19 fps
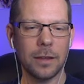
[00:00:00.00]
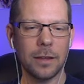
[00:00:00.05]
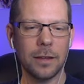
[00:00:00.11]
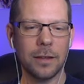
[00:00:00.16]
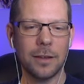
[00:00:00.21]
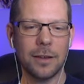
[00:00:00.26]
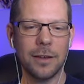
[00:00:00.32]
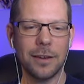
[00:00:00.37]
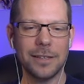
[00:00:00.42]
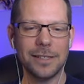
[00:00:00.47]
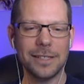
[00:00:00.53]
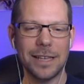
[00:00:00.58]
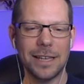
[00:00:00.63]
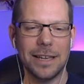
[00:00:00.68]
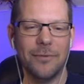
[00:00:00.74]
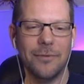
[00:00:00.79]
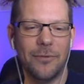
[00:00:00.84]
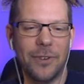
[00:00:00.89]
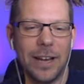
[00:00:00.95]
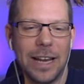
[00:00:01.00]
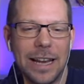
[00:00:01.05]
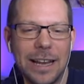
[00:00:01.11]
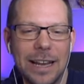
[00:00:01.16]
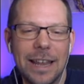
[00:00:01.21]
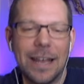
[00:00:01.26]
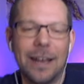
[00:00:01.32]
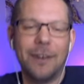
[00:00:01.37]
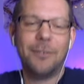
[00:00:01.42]
I've got a sinking
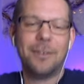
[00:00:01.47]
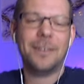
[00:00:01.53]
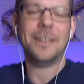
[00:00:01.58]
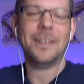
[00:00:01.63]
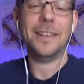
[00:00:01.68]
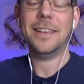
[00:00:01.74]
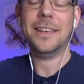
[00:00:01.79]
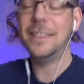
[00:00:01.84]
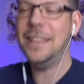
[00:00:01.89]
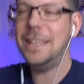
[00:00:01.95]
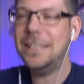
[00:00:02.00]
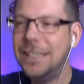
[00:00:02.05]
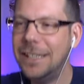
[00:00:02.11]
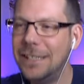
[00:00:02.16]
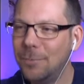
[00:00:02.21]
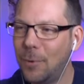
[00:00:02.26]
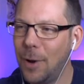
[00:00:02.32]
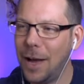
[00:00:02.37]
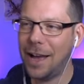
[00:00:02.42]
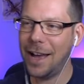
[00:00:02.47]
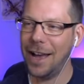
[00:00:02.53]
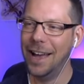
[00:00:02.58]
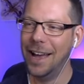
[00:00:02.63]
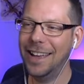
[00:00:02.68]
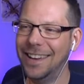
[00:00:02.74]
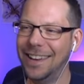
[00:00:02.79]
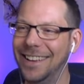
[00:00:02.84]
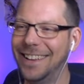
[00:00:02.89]
feeling now. This is why.
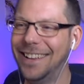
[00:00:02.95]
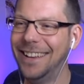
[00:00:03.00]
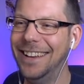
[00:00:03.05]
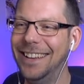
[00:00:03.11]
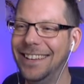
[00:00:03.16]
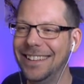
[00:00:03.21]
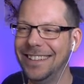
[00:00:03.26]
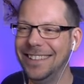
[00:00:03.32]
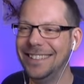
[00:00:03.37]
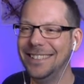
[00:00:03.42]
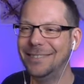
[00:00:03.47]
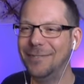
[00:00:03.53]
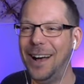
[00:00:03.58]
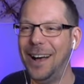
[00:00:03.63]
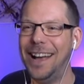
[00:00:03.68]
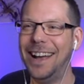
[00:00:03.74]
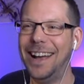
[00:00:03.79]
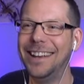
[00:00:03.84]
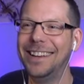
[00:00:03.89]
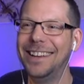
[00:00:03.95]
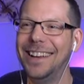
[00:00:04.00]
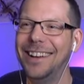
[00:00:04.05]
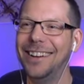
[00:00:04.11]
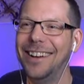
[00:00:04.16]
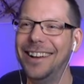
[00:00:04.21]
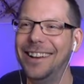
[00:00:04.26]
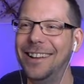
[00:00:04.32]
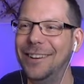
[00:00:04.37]
This is why
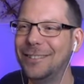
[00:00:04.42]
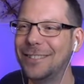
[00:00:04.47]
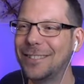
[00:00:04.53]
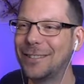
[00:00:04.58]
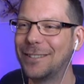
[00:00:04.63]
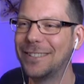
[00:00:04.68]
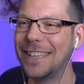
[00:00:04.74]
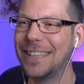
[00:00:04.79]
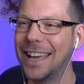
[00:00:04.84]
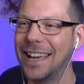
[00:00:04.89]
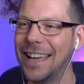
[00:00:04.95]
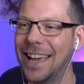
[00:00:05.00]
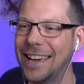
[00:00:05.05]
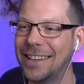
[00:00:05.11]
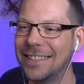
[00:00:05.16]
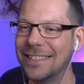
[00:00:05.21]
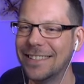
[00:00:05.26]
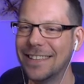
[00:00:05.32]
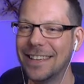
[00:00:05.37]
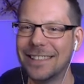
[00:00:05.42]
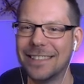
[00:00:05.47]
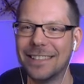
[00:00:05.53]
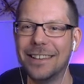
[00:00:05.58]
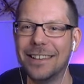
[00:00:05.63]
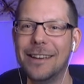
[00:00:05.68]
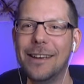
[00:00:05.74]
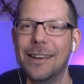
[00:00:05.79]
I knew it was going to take ages. This.